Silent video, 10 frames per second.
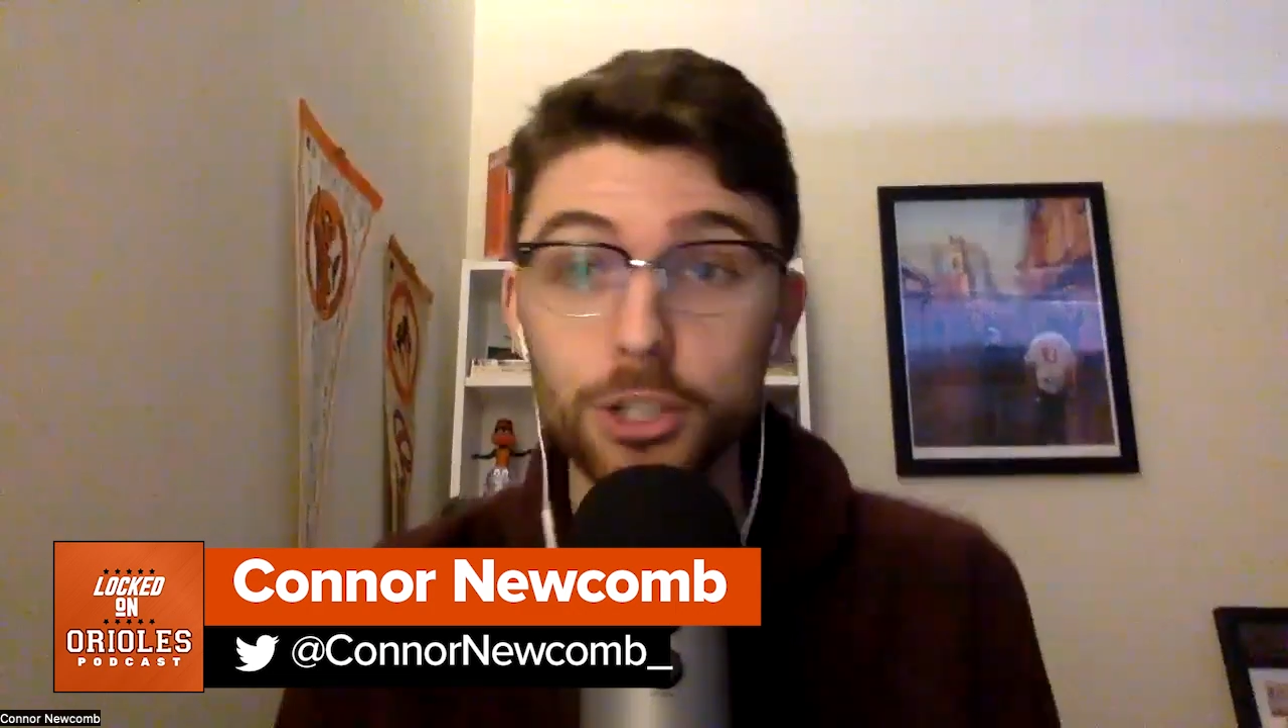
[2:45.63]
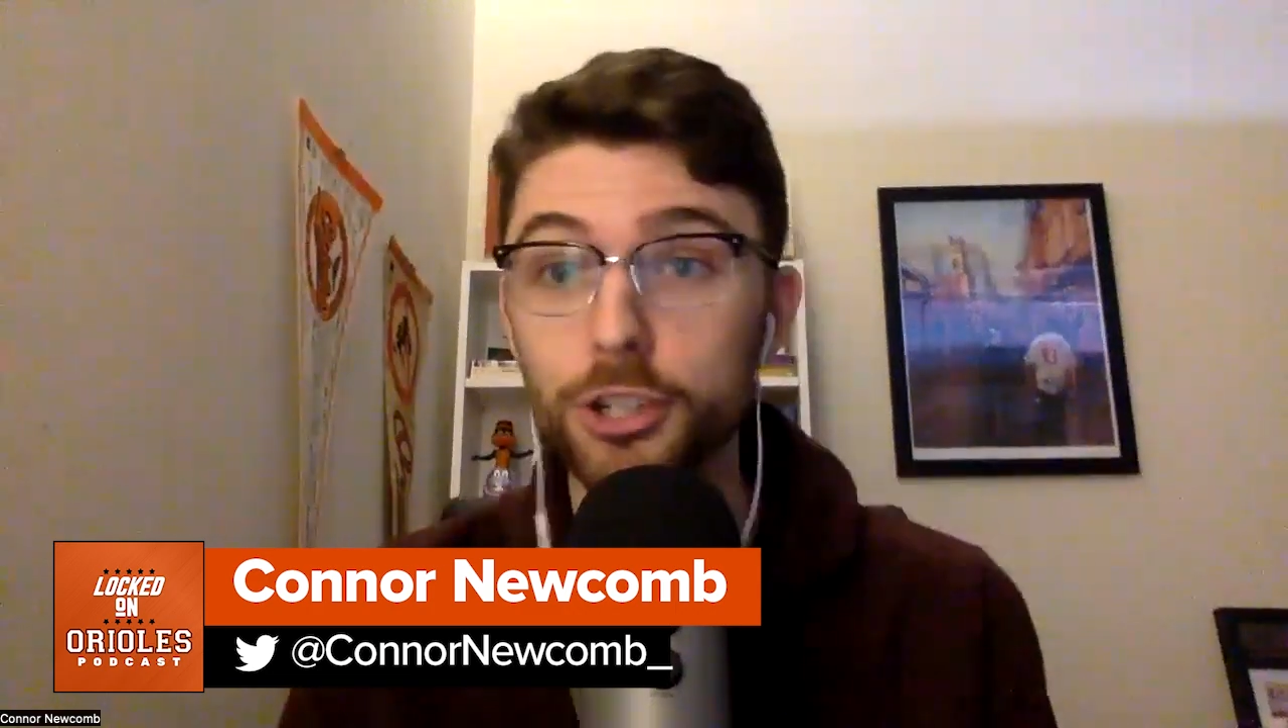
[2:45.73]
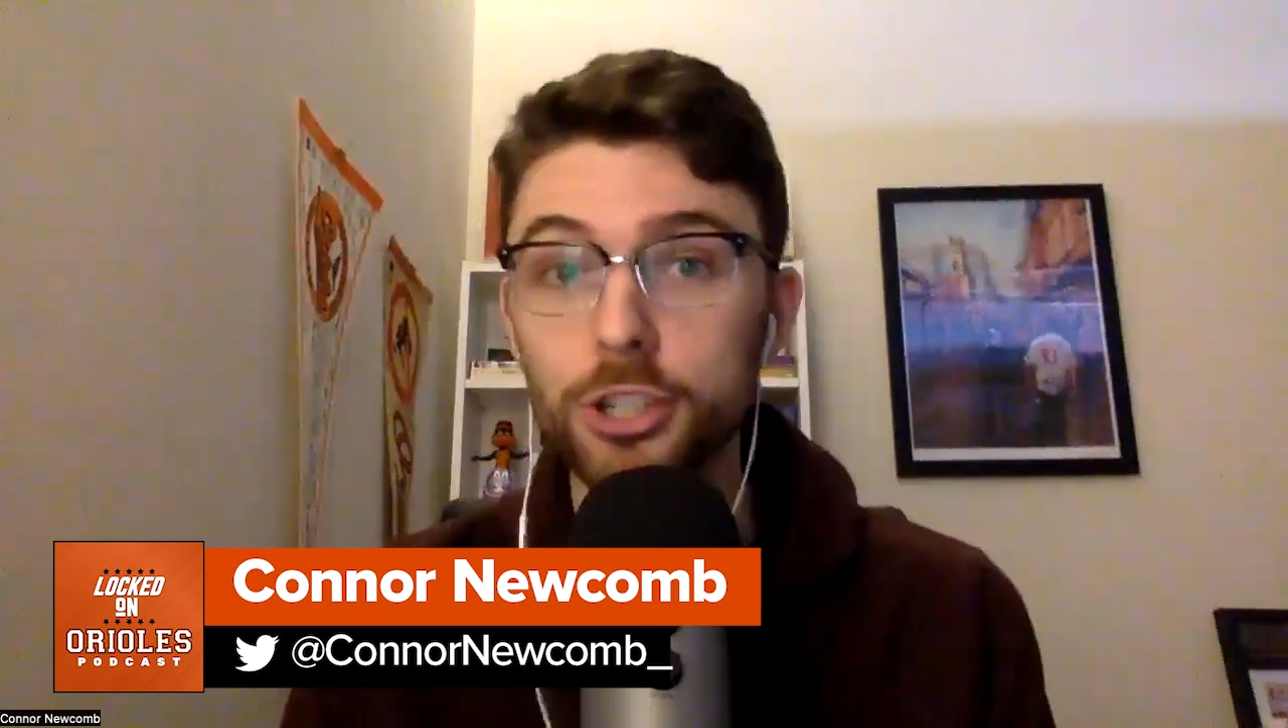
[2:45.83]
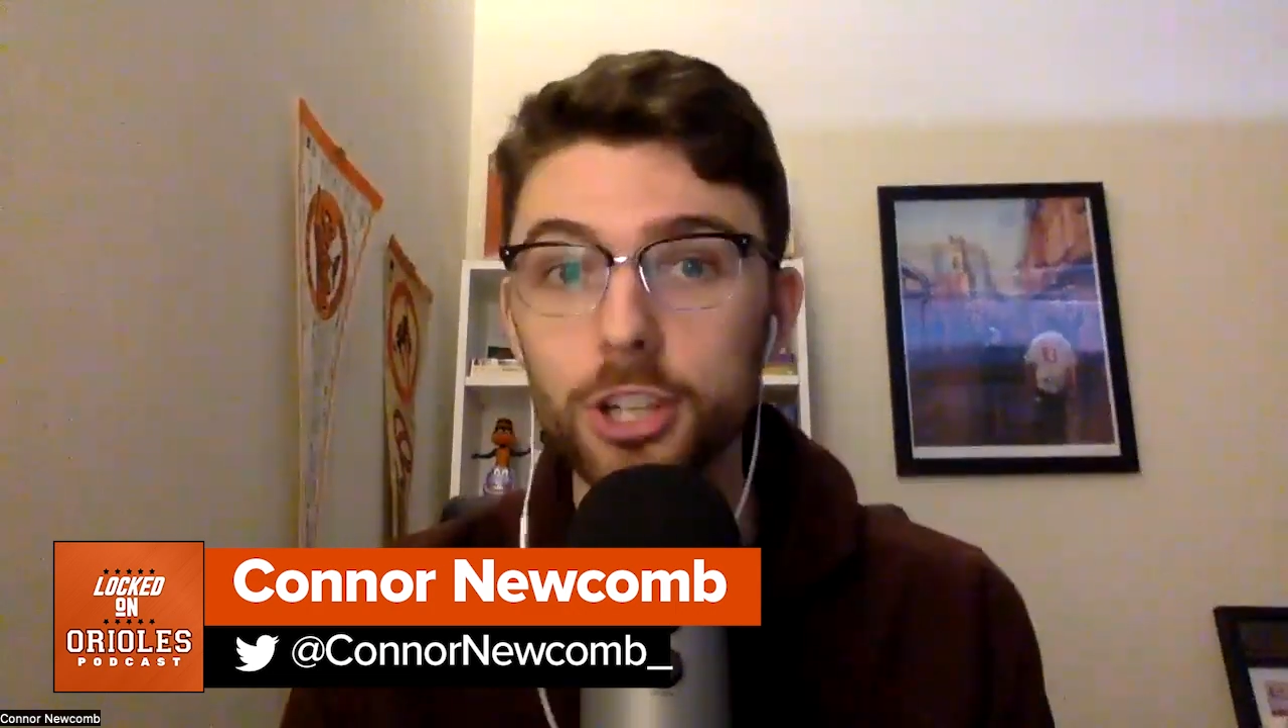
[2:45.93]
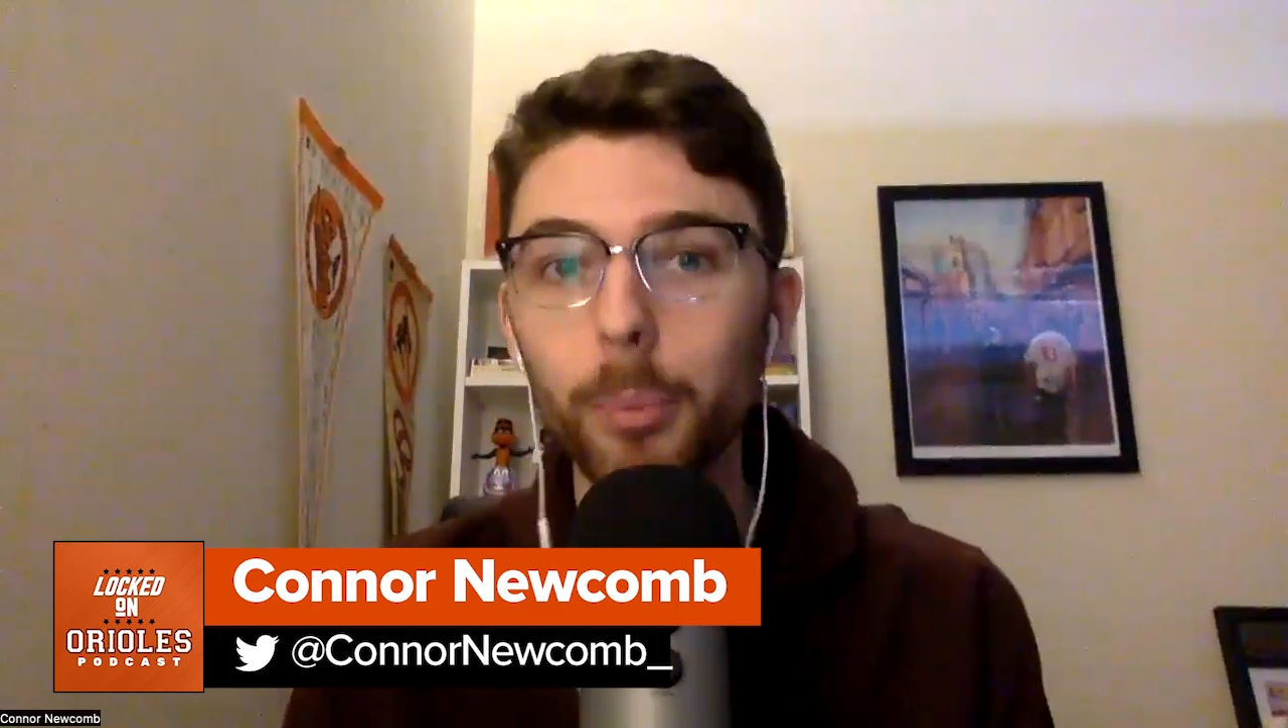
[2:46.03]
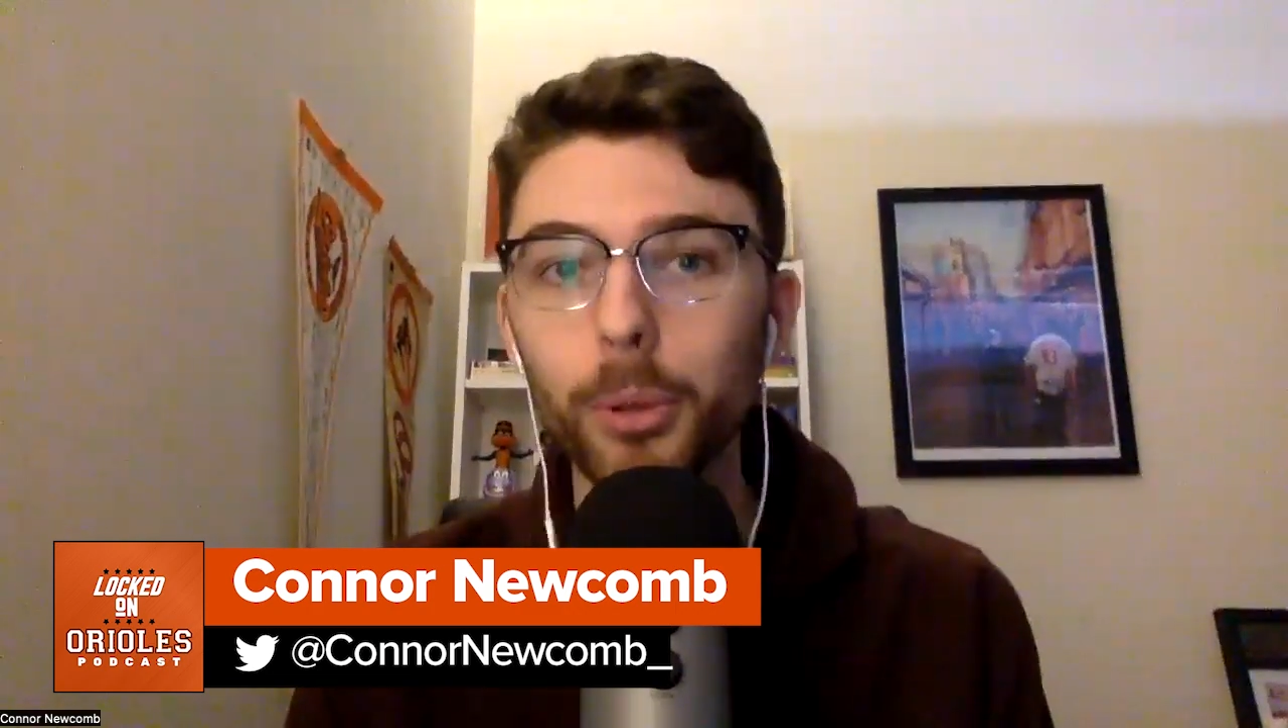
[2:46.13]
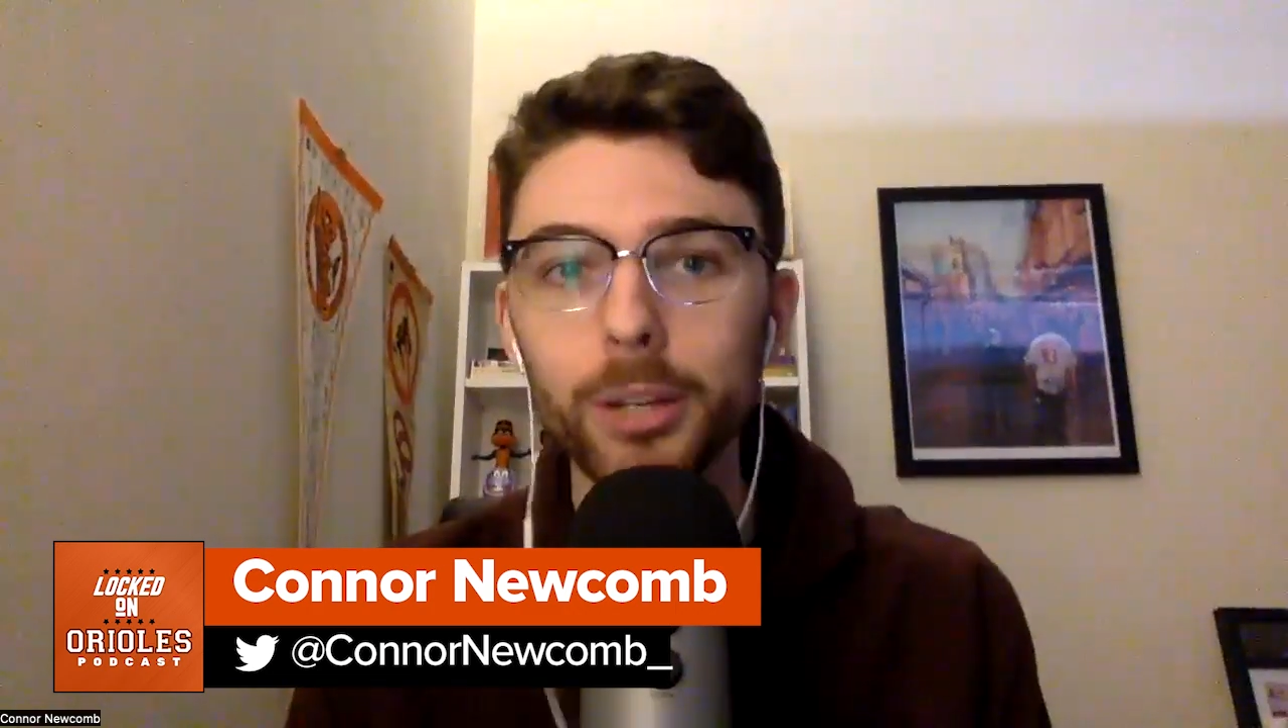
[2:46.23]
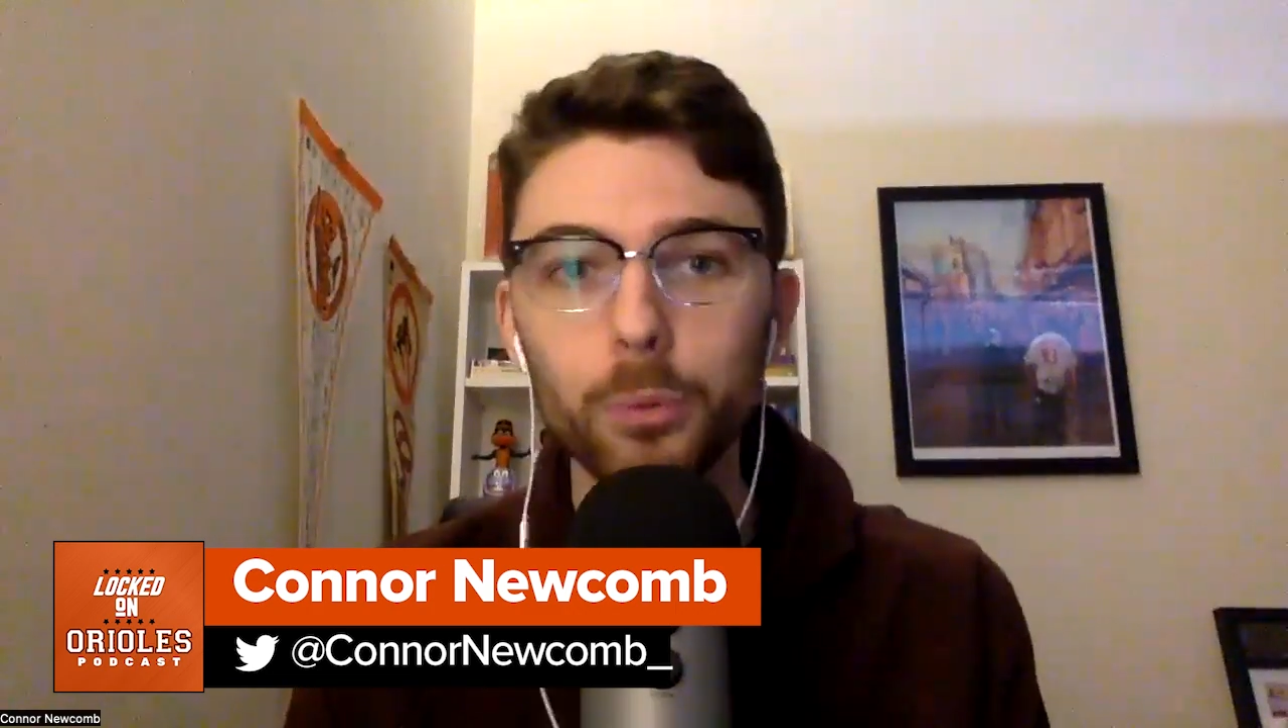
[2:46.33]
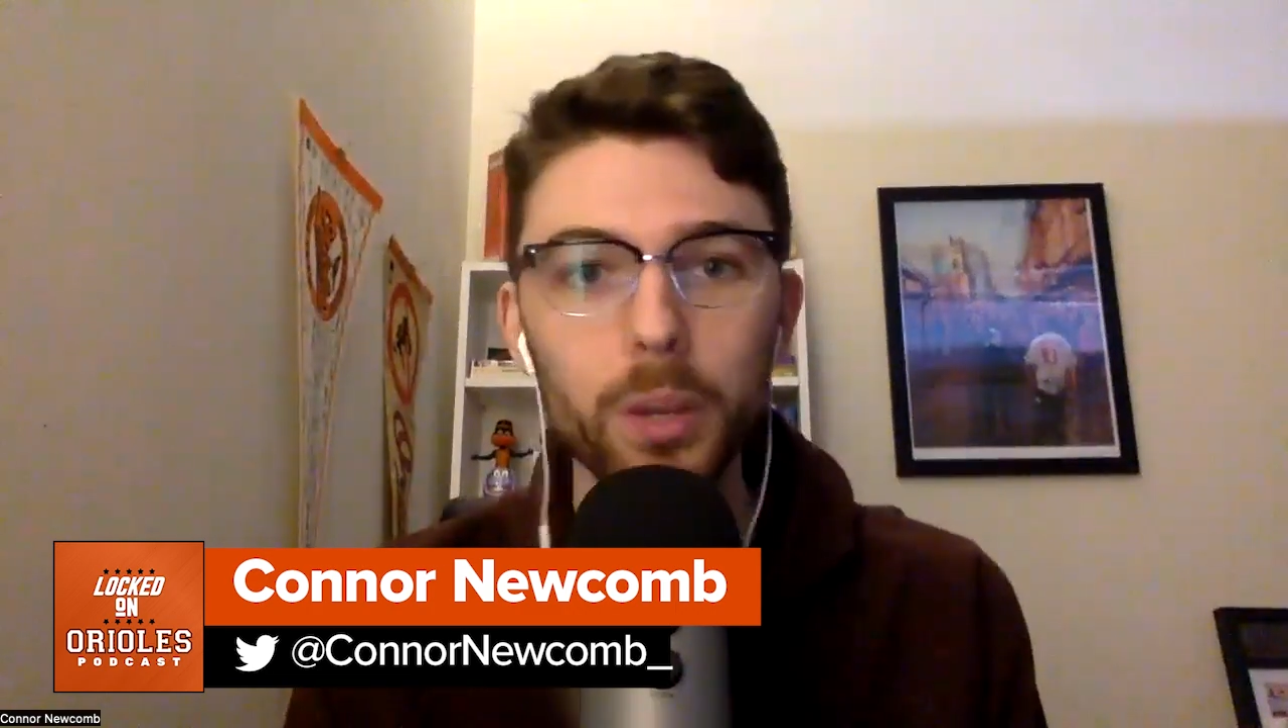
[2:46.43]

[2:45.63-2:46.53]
just doubled it